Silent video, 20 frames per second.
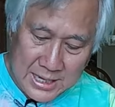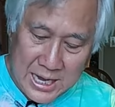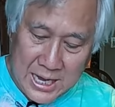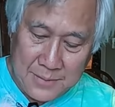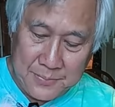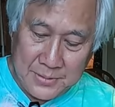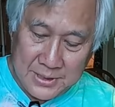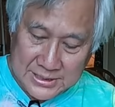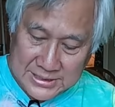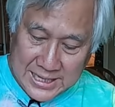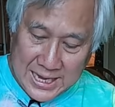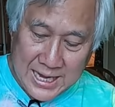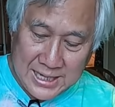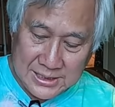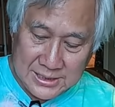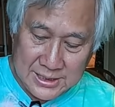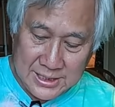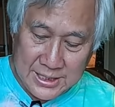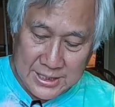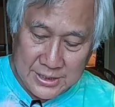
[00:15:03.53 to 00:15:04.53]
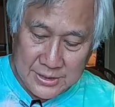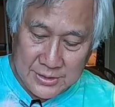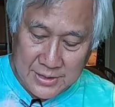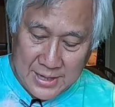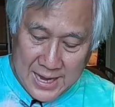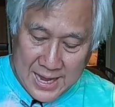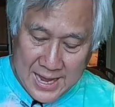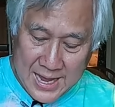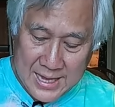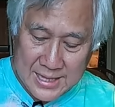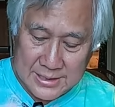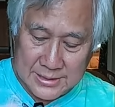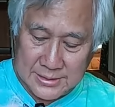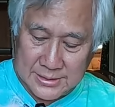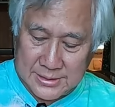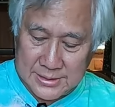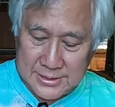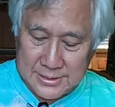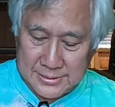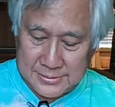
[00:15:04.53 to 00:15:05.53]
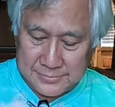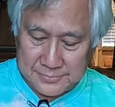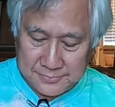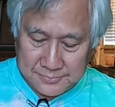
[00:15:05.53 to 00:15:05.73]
copy is actually in your hands,